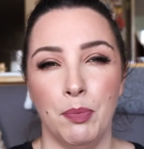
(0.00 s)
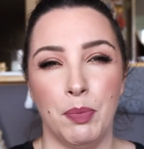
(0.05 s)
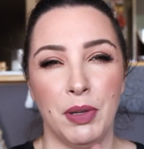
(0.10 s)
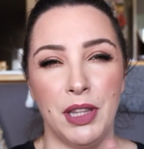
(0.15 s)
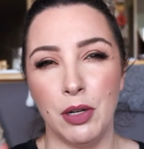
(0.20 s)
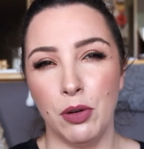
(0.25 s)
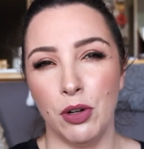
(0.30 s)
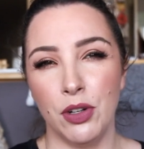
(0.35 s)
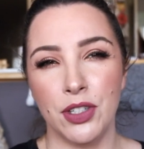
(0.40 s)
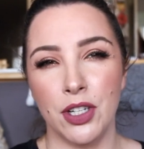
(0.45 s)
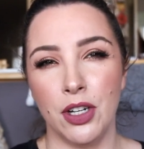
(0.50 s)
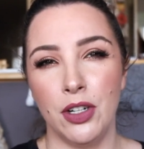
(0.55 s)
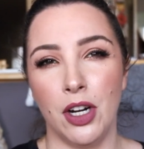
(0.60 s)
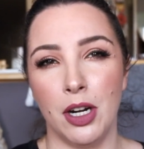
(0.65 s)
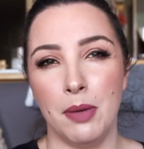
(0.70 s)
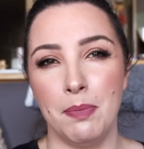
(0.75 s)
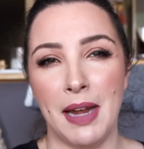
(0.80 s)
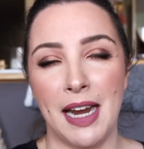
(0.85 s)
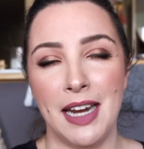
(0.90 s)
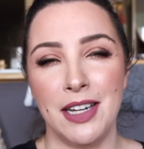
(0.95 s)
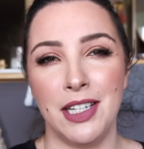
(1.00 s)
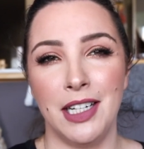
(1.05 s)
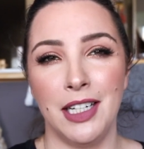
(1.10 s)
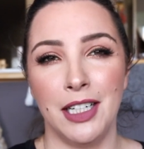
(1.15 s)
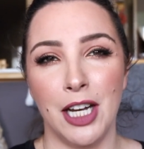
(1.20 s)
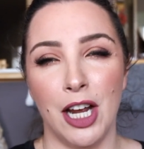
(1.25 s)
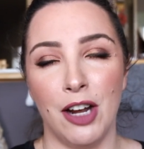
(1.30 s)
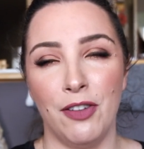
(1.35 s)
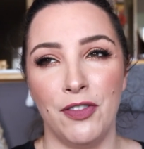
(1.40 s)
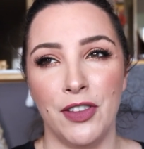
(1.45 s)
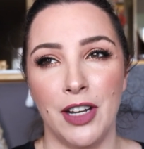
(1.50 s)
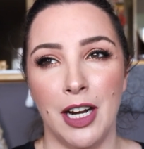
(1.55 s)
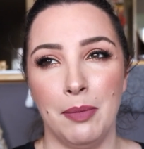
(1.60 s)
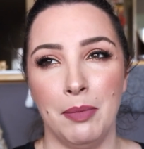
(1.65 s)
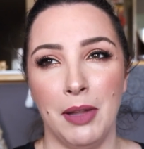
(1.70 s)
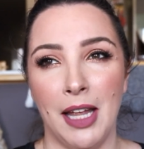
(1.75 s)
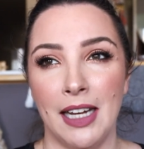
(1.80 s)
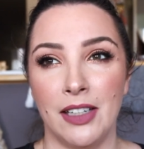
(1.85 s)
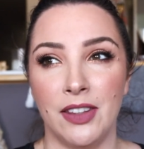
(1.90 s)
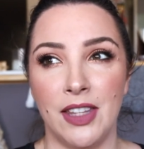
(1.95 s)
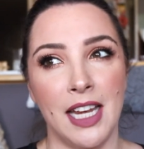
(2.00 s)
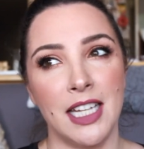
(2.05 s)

but they're also not amazing enough that I'm like,